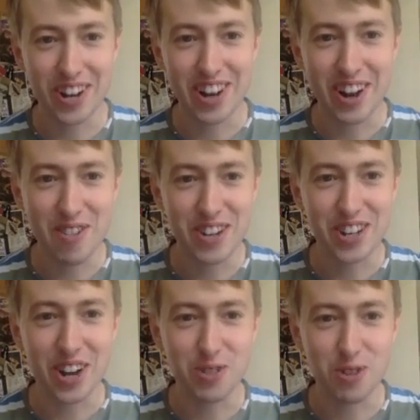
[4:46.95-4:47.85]
Harish
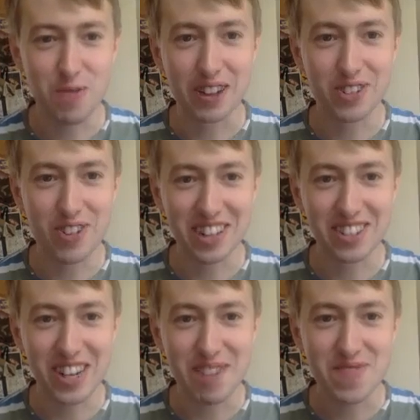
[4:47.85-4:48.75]
and I talk about
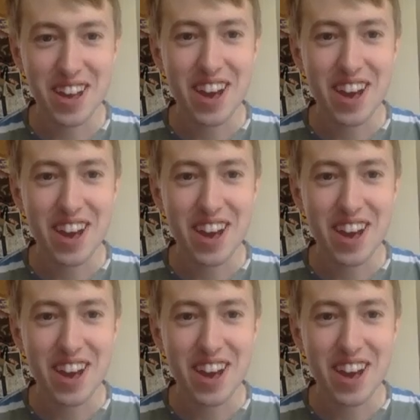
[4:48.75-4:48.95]
strategy.